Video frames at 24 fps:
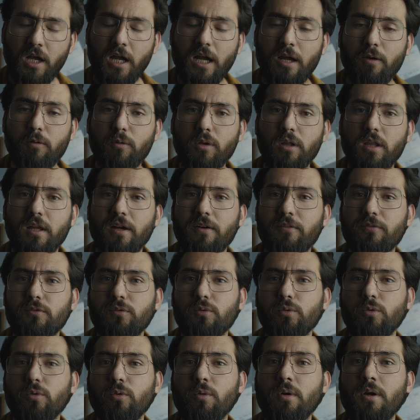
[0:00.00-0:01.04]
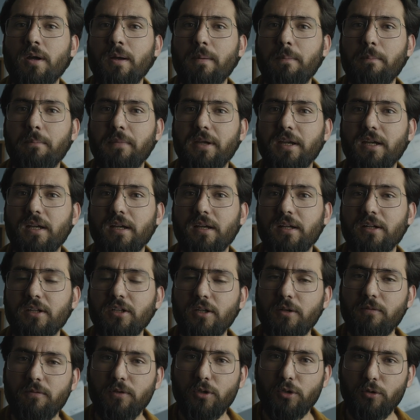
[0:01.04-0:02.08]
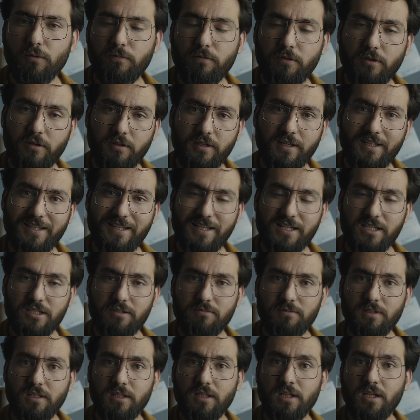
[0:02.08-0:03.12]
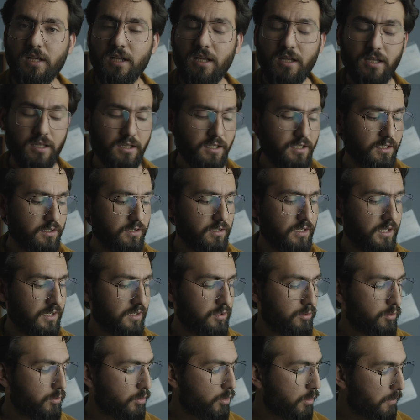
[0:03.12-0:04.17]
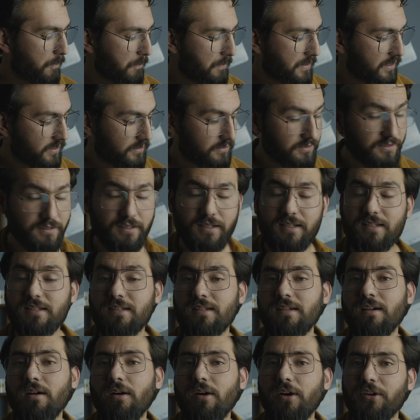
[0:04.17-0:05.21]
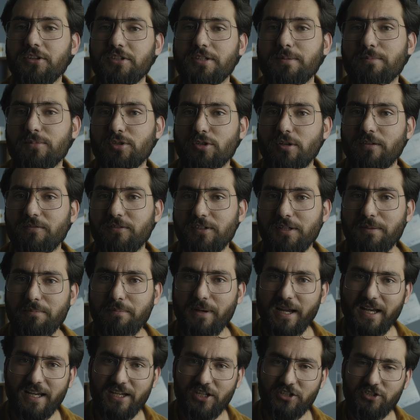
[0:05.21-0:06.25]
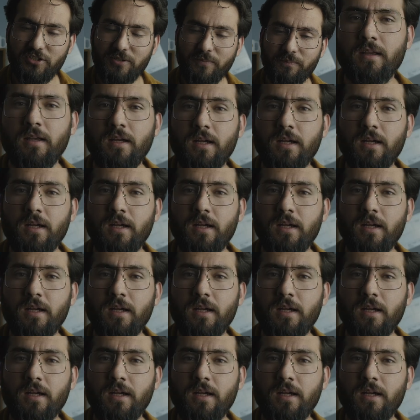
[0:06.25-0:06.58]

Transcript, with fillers: I would love to make another video for that as well that can compare this awesome software package.